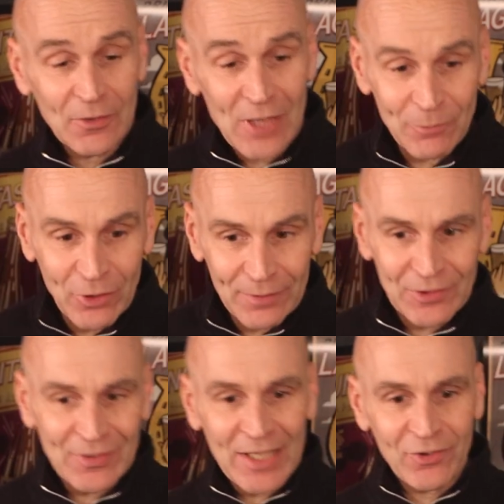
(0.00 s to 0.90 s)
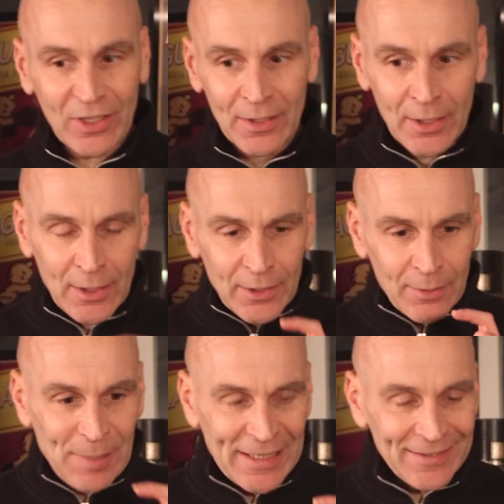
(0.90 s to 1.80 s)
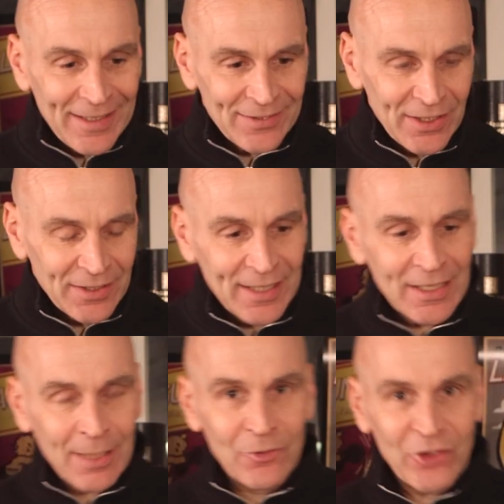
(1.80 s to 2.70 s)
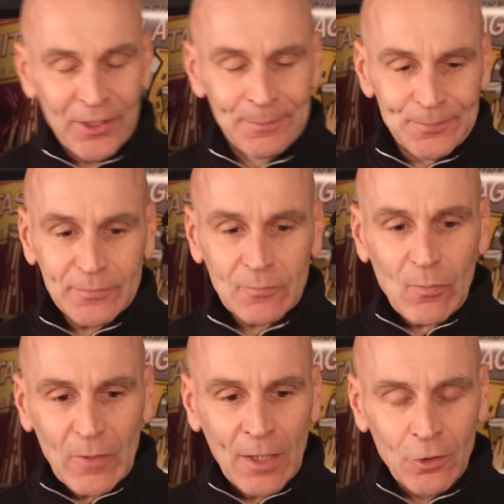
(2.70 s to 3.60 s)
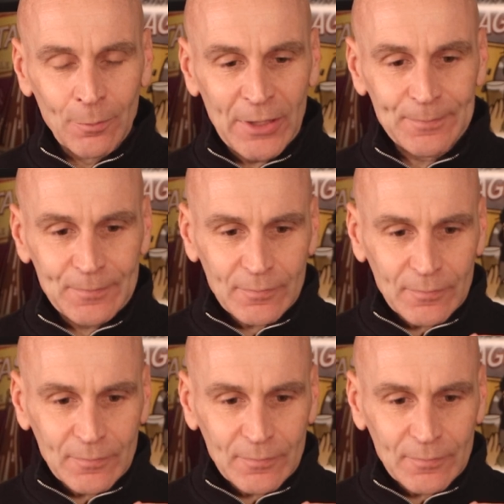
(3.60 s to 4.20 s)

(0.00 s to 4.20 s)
Absolutely fantastic. The Benedictine then comes in a little bit.